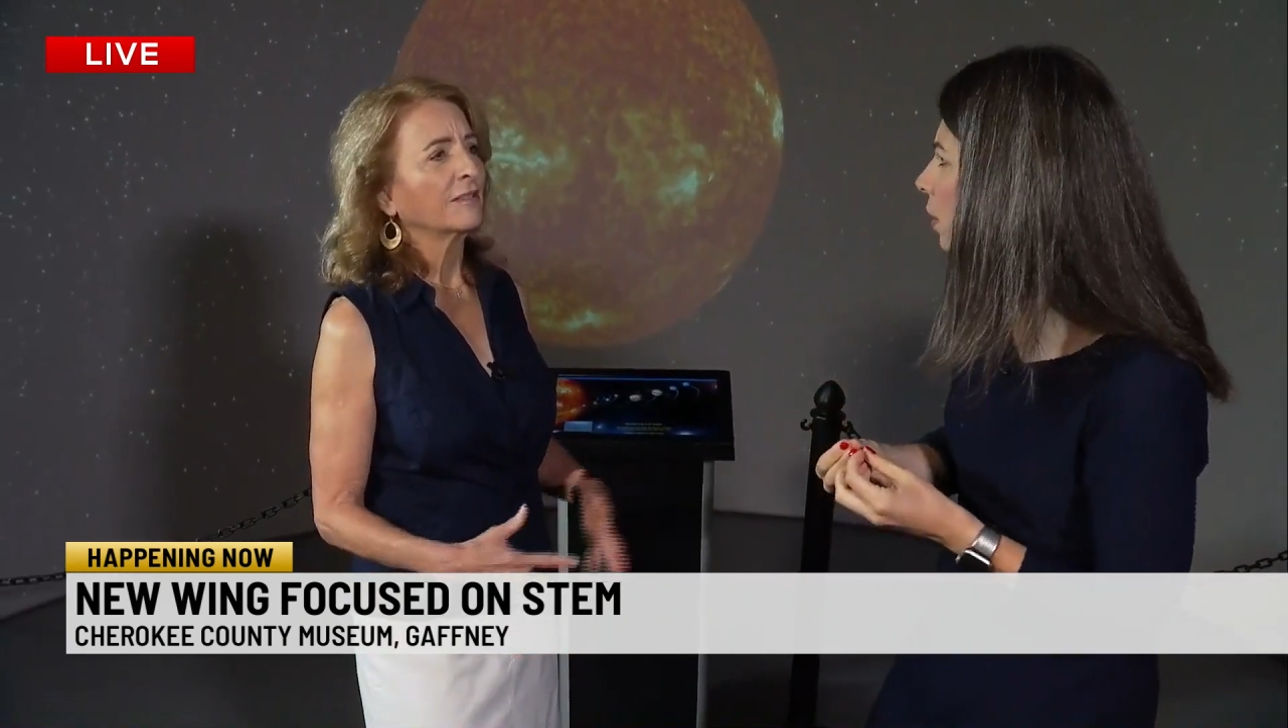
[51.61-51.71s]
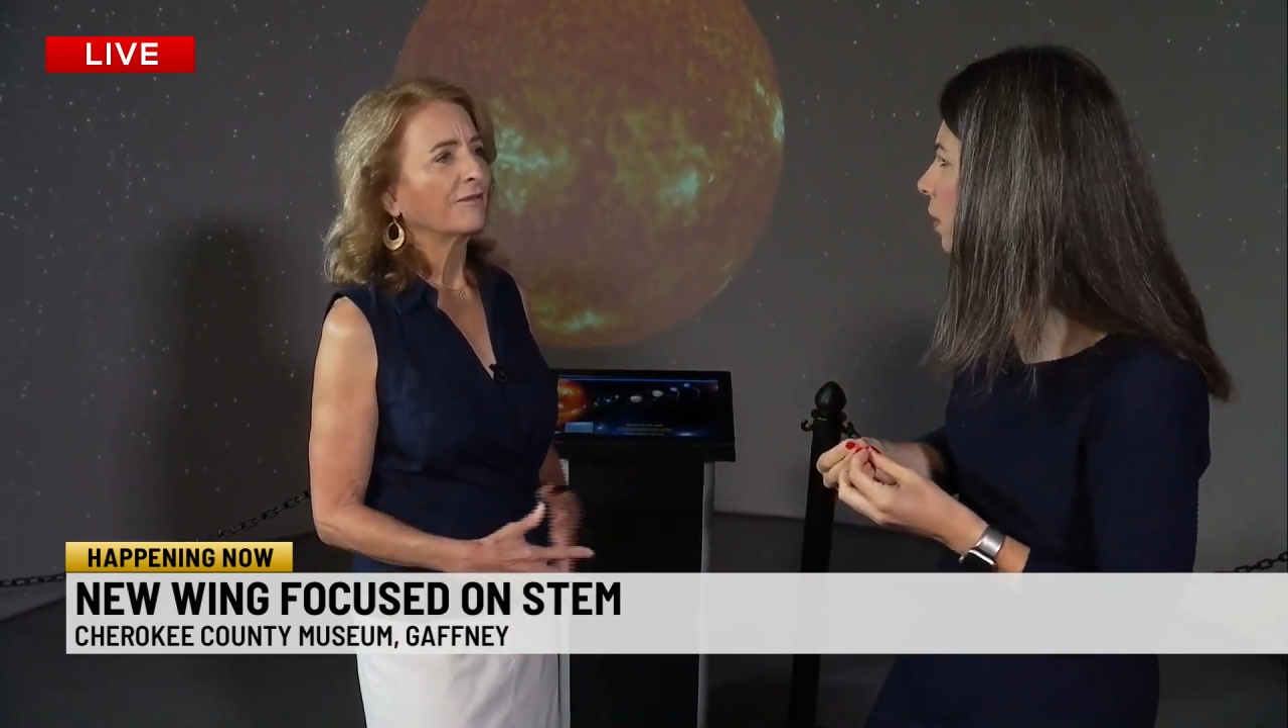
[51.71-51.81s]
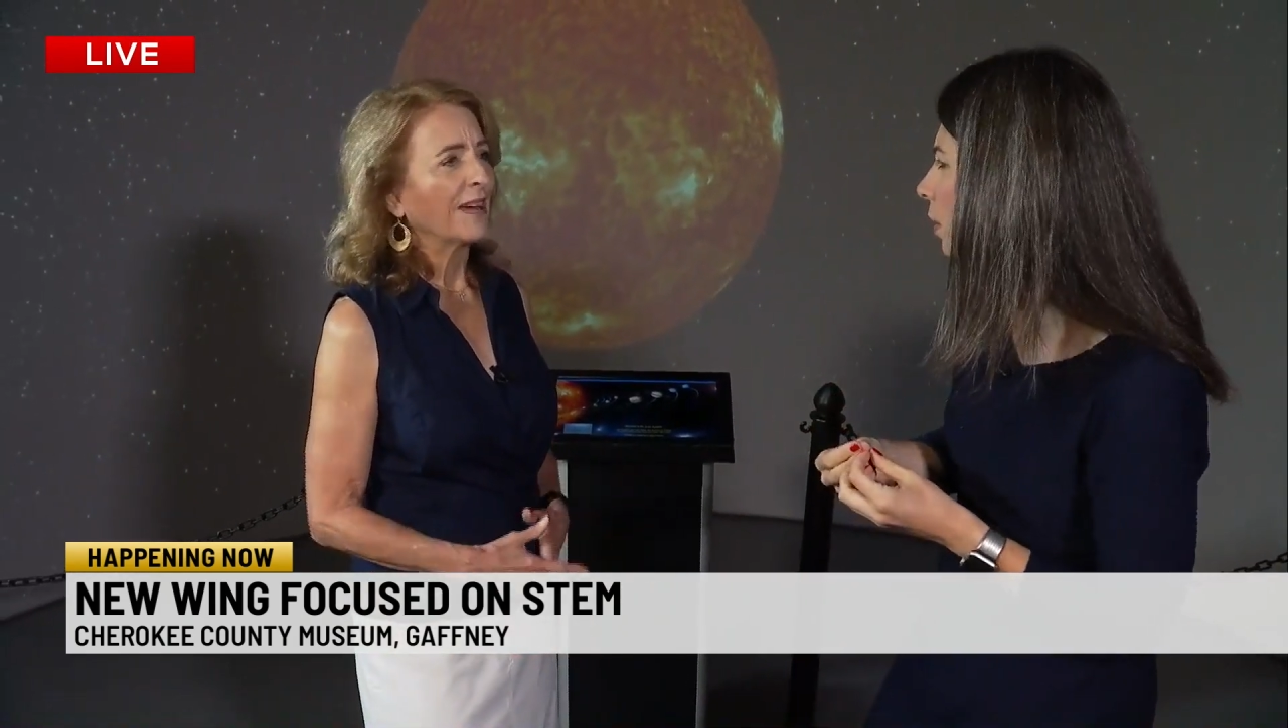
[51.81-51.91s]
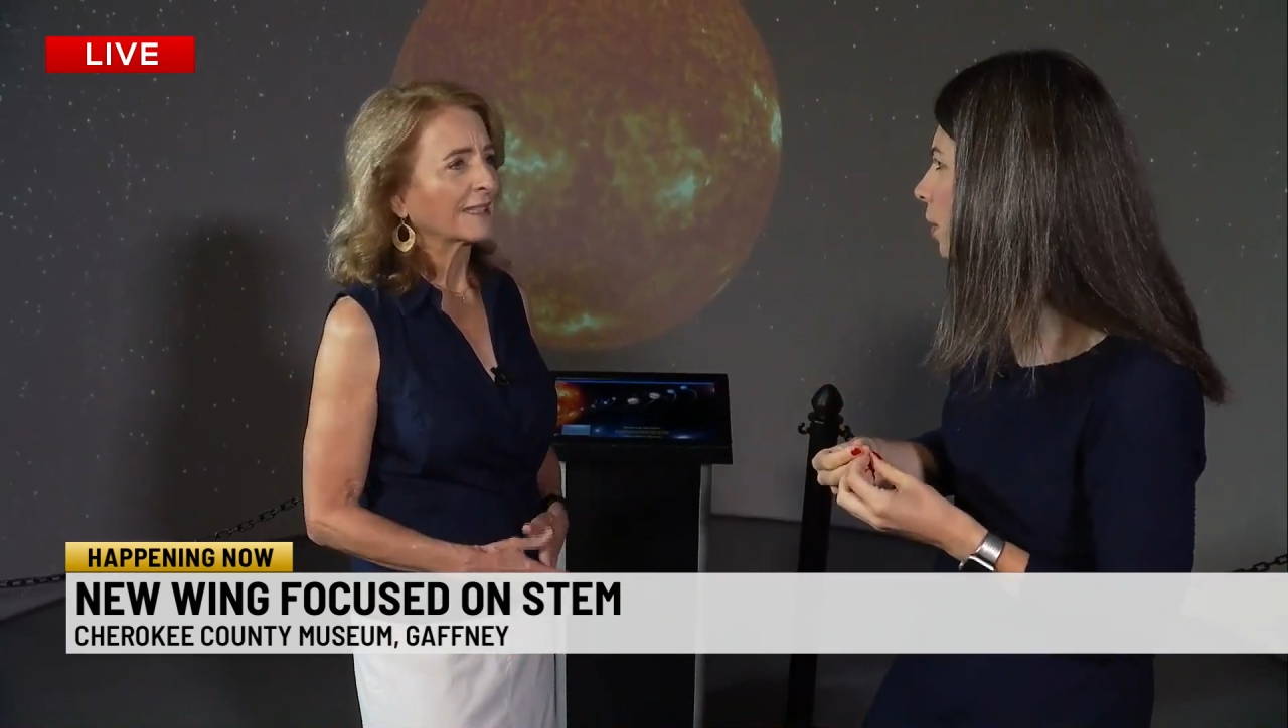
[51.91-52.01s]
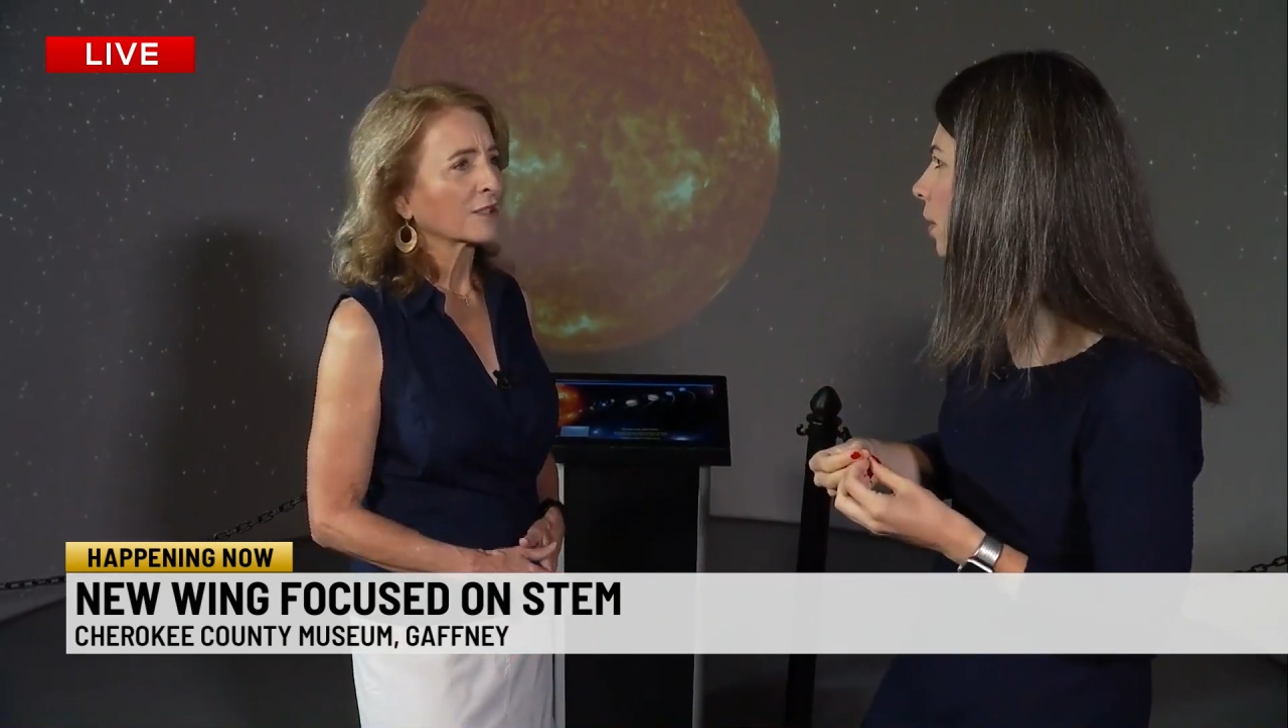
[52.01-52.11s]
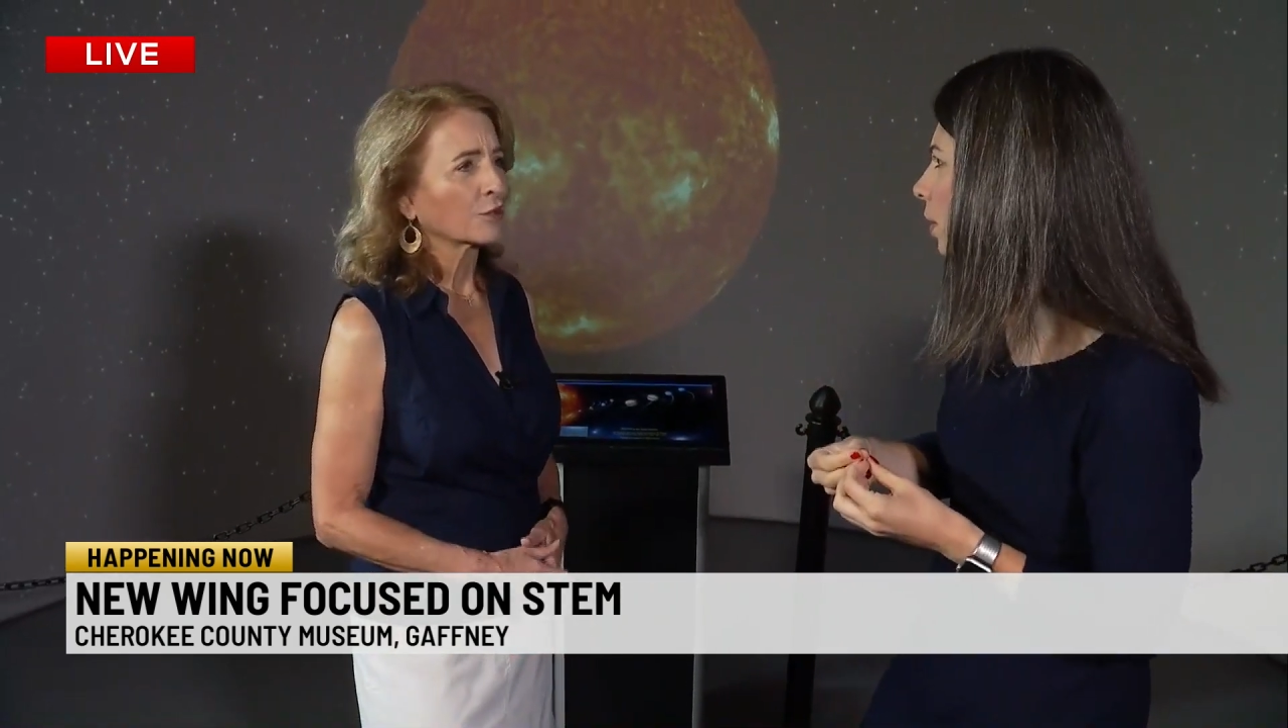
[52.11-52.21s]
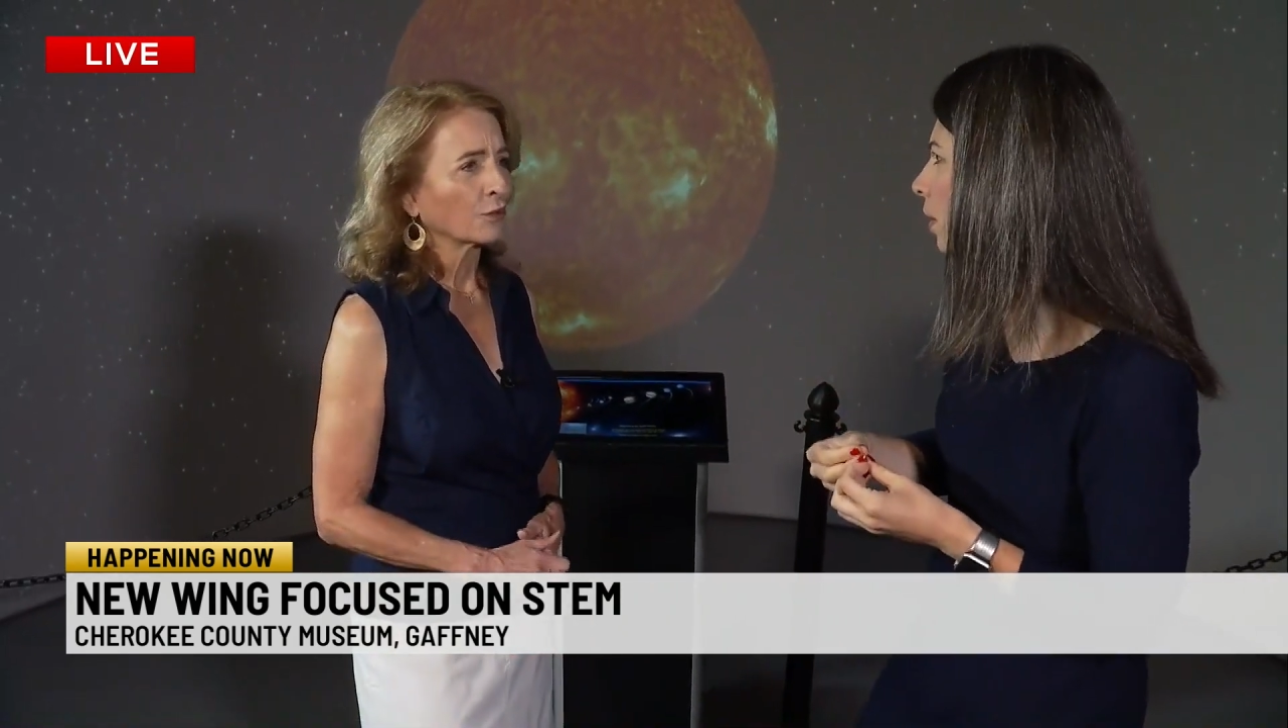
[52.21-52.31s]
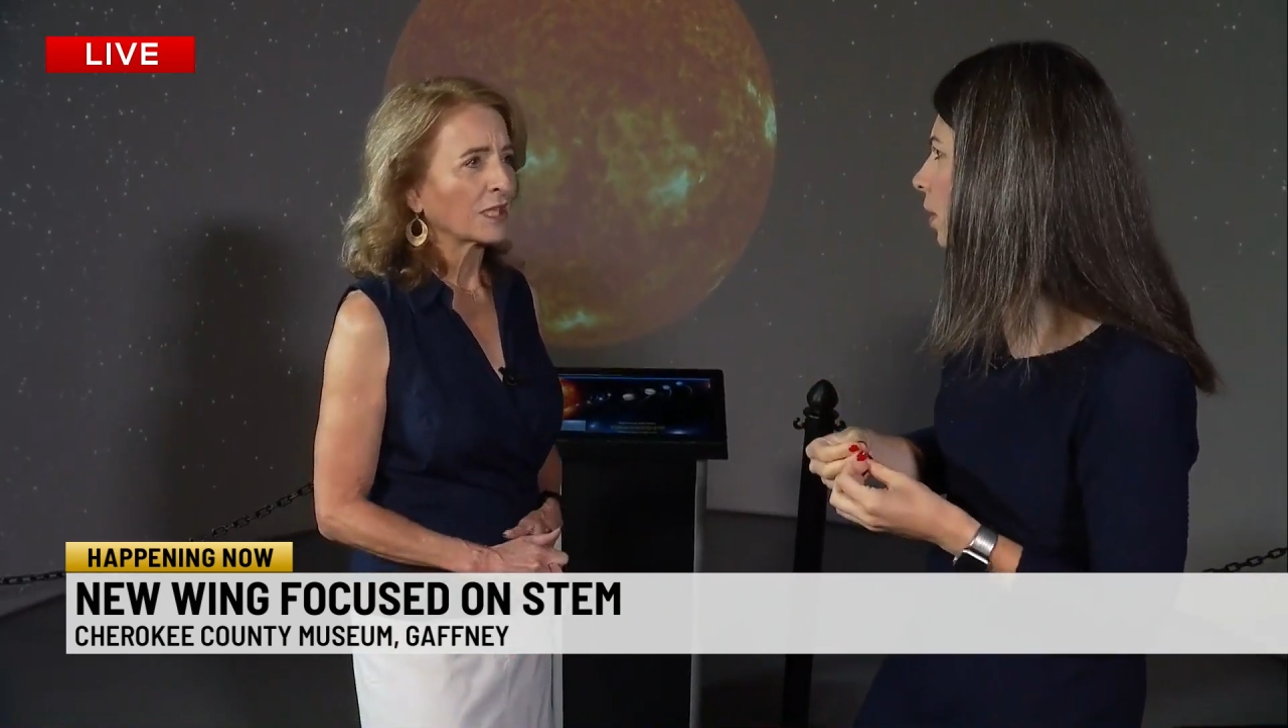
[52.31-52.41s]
In fact, the school